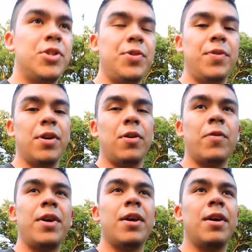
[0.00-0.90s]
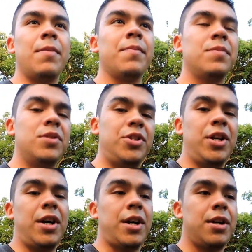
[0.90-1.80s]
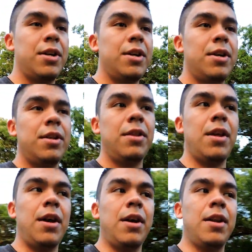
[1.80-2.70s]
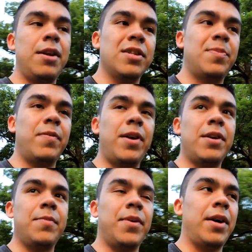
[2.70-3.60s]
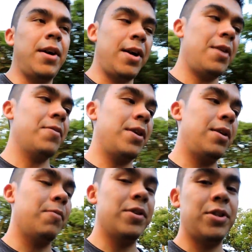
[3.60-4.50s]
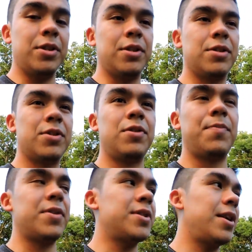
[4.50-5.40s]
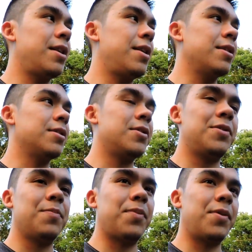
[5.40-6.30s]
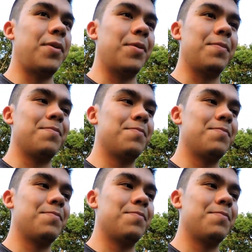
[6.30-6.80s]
to the OEM jack that is provided by Audi, which is super tiny and super